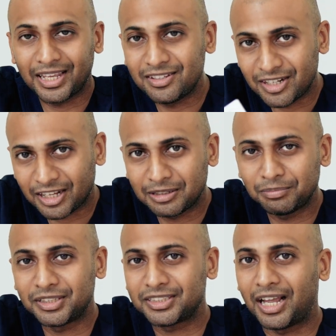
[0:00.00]

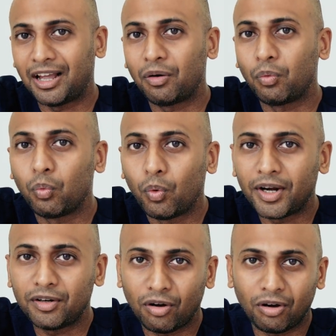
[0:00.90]
Injectables are
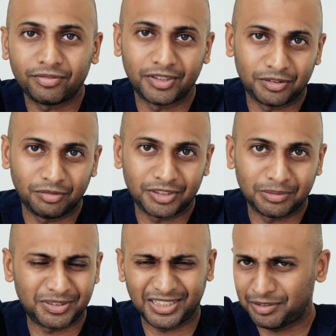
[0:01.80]
one of the solutions.